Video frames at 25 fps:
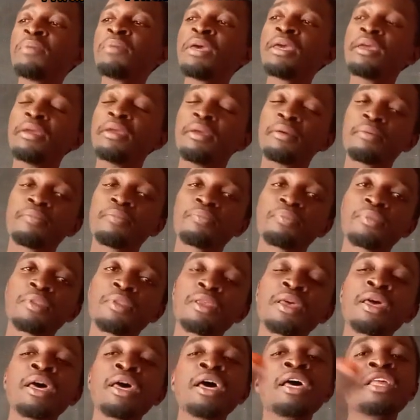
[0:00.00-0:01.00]
B.
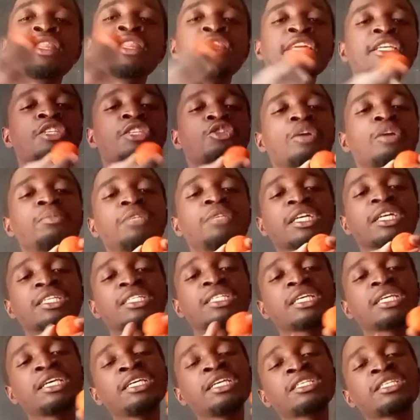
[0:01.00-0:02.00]
This
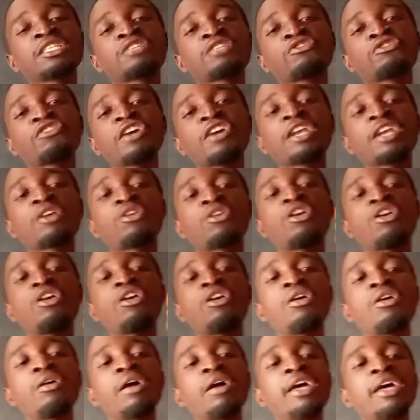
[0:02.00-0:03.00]
object is
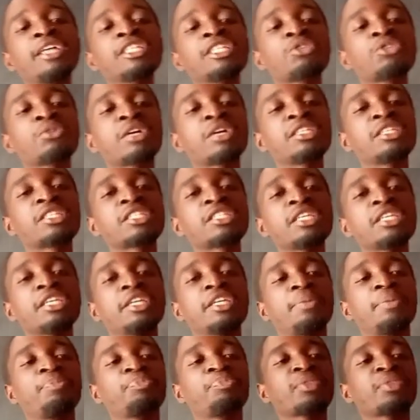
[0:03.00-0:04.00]
spherical, as you can
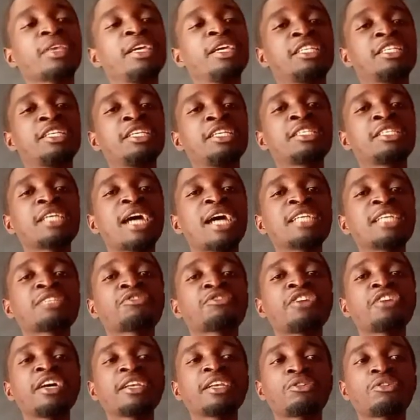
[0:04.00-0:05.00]
see. It is a
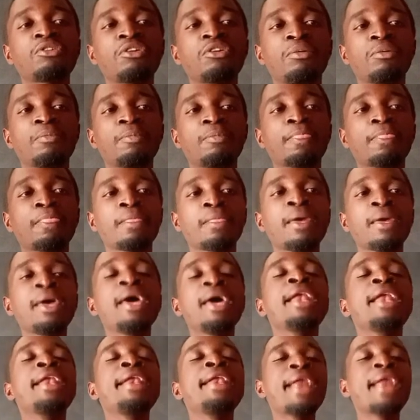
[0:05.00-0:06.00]
spherical.
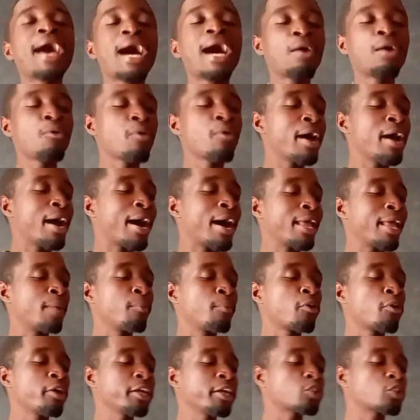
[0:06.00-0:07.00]
Now, I am
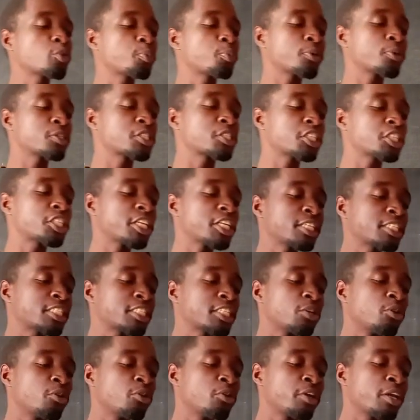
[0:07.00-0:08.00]
going to position
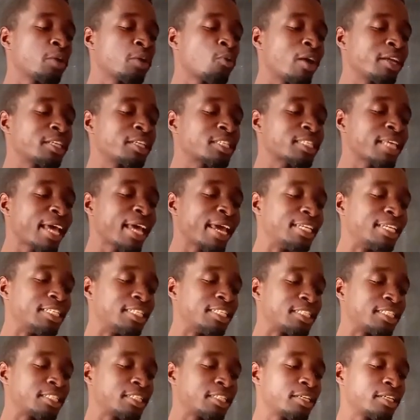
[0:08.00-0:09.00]
it on one side
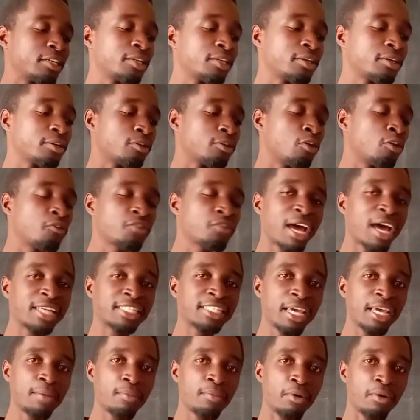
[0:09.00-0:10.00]
of the
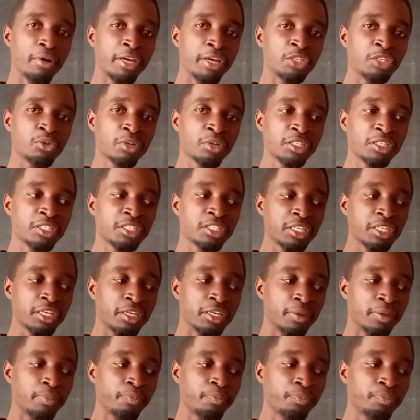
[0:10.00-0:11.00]
table, as you can
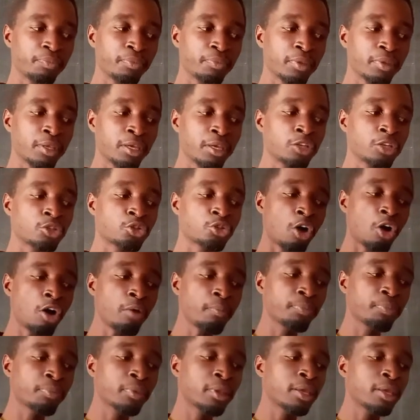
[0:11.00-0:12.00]
see.
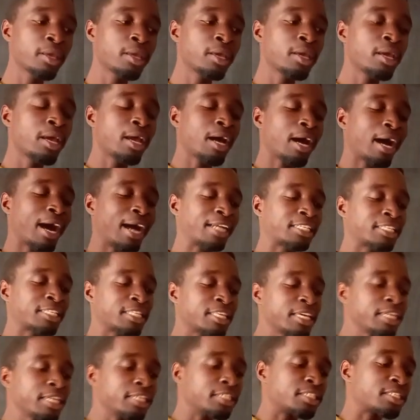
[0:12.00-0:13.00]
So, at
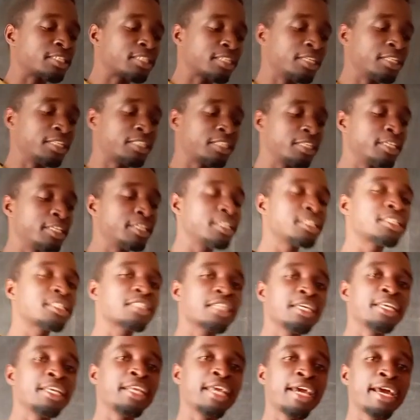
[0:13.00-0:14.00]
this, it is
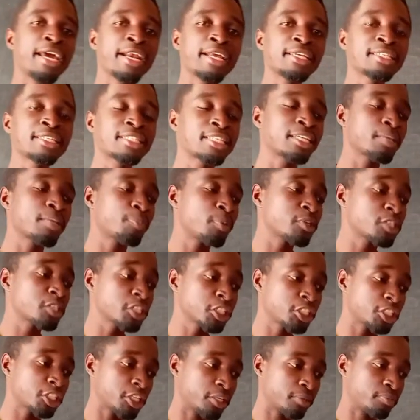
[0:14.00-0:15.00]
in a resting
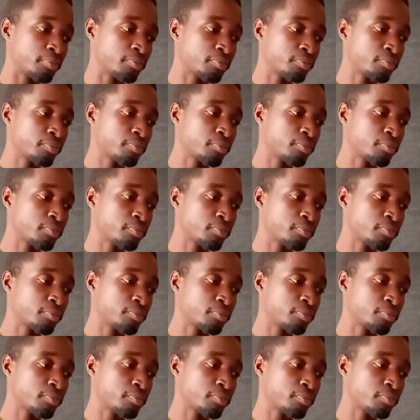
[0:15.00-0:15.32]
position.